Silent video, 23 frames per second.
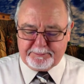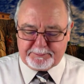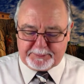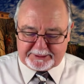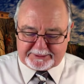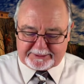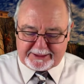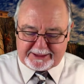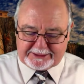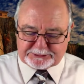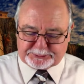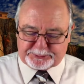
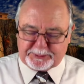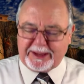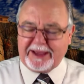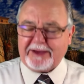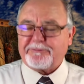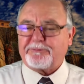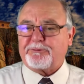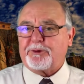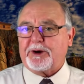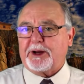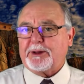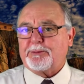because we
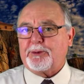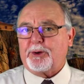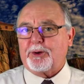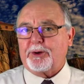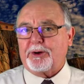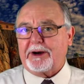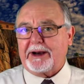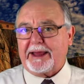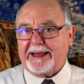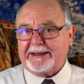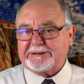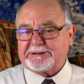have free
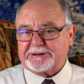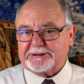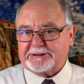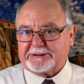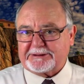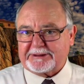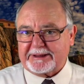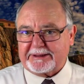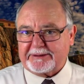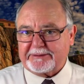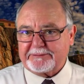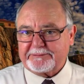moral
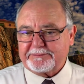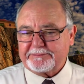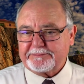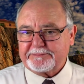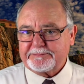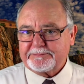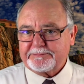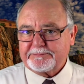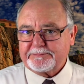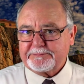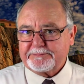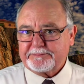agency.
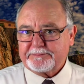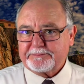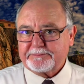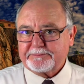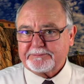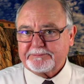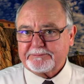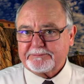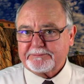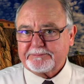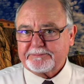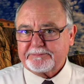
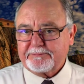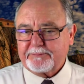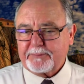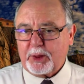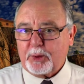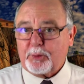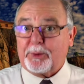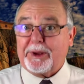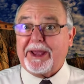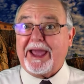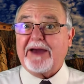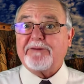
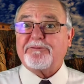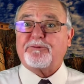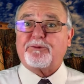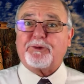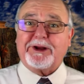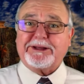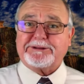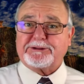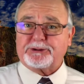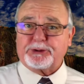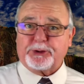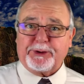We have
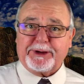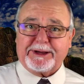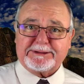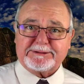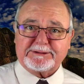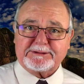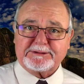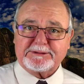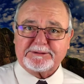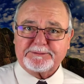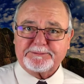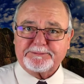free
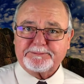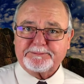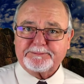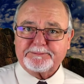choice.